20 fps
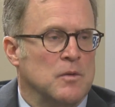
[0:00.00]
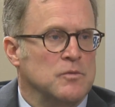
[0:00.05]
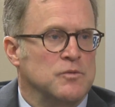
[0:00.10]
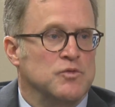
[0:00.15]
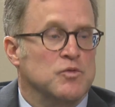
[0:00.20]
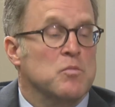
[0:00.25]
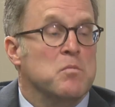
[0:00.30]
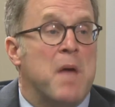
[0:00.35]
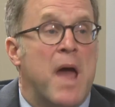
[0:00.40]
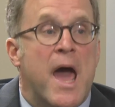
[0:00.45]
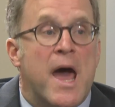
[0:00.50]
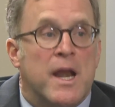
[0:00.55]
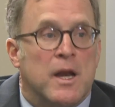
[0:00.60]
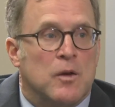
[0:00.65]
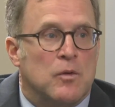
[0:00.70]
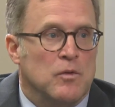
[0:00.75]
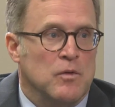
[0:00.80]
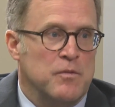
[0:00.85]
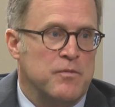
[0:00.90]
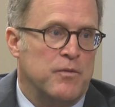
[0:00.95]

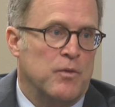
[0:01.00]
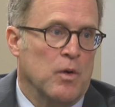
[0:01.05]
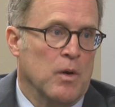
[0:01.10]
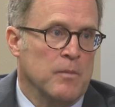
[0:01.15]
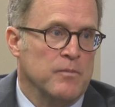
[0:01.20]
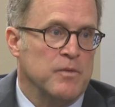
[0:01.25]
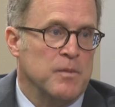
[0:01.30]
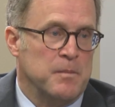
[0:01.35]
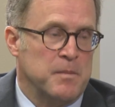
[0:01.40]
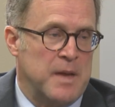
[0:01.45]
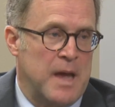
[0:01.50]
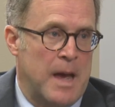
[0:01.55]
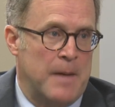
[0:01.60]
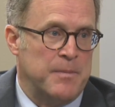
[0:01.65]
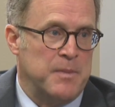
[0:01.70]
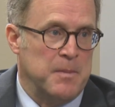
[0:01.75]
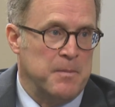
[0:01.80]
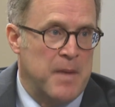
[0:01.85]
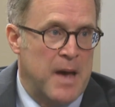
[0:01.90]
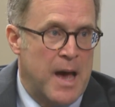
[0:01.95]
dramatic reform from
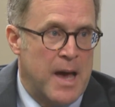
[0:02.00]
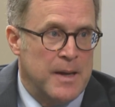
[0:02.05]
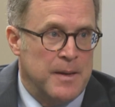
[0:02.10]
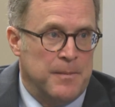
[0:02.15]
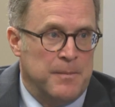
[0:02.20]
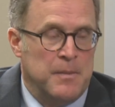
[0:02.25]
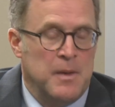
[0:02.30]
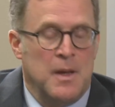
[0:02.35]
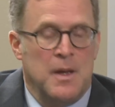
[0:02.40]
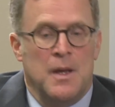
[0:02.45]
top to bottom.